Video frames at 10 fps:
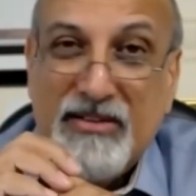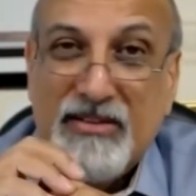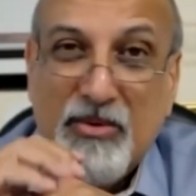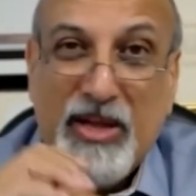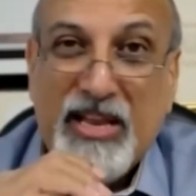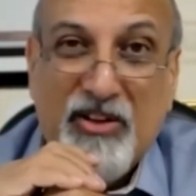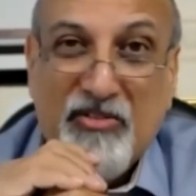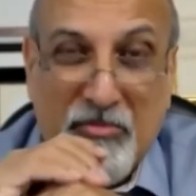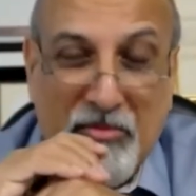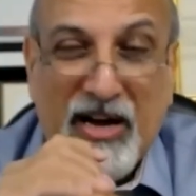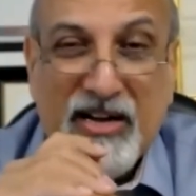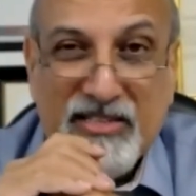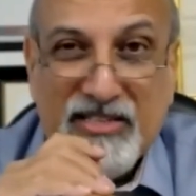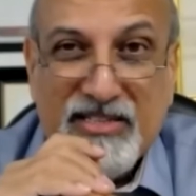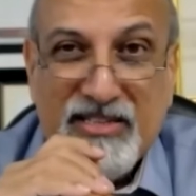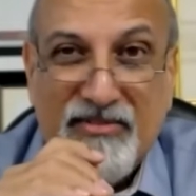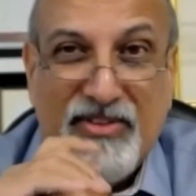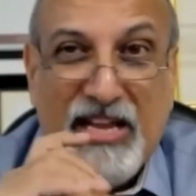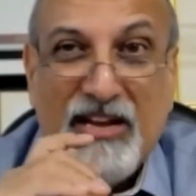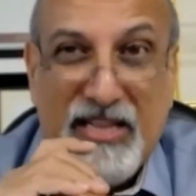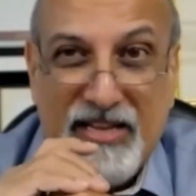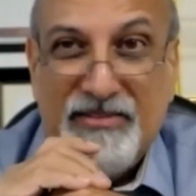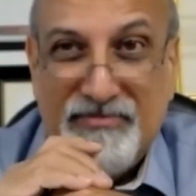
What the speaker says: the wearing of masks very early.